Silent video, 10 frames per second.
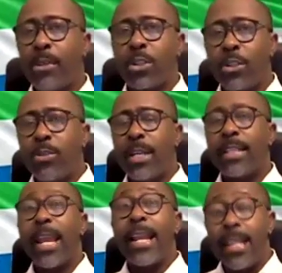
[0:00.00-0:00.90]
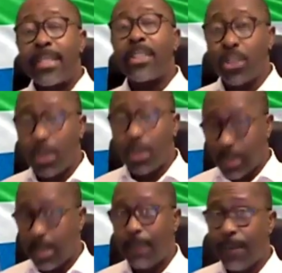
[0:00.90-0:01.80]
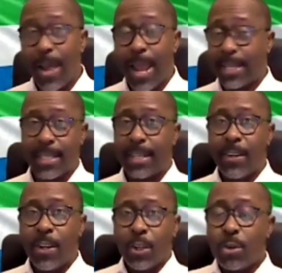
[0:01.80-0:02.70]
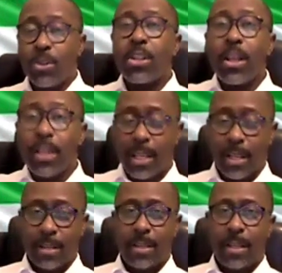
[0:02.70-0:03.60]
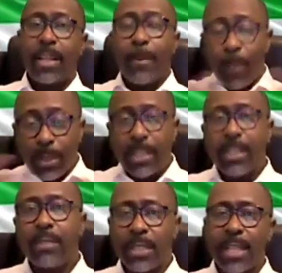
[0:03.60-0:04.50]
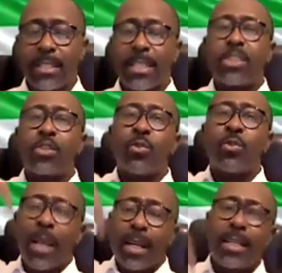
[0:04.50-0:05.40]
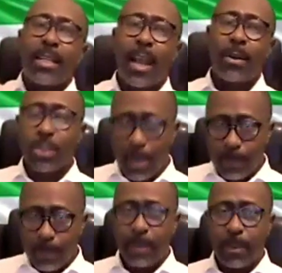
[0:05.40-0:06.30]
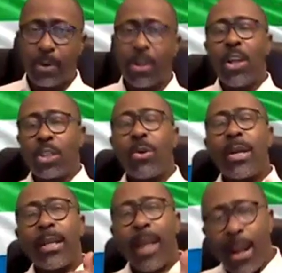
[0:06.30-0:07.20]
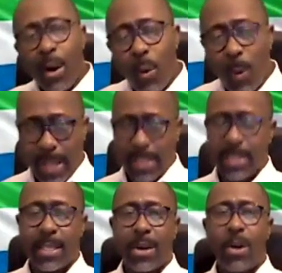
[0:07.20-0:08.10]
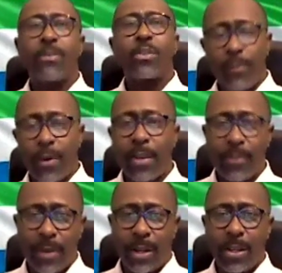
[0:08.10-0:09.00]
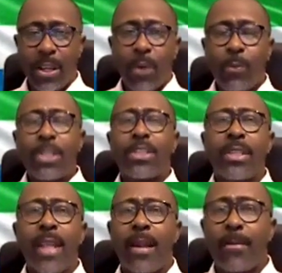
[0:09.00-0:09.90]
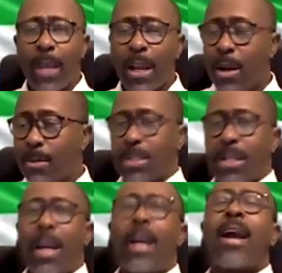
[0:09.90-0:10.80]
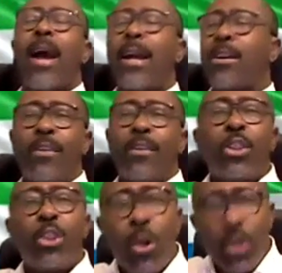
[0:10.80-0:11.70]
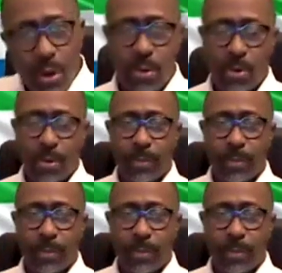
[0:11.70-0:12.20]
do this, and this is just the fact. So nothing in a positive sense is trickling down to the people. So in that quest of survival, which then becomes a kind of a jungle,